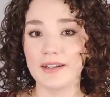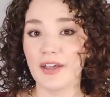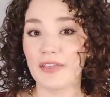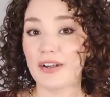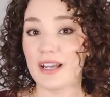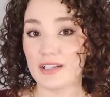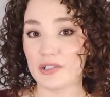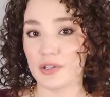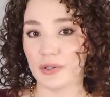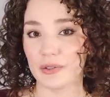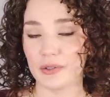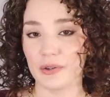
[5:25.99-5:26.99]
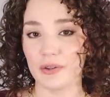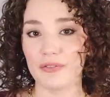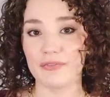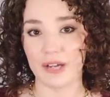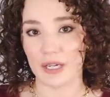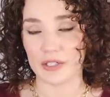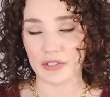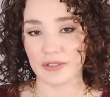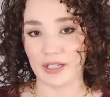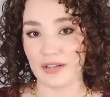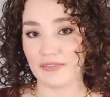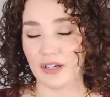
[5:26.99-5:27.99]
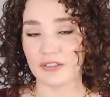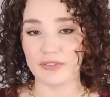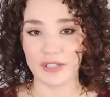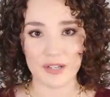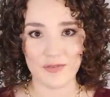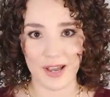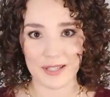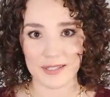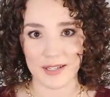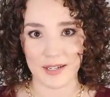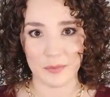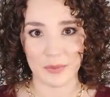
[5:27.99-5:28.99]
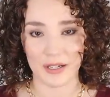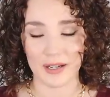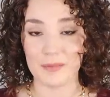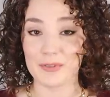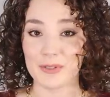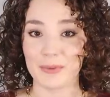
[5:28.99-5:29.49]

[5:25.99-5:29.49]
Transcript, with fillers: Another internal factor that I found very fascinating when it comes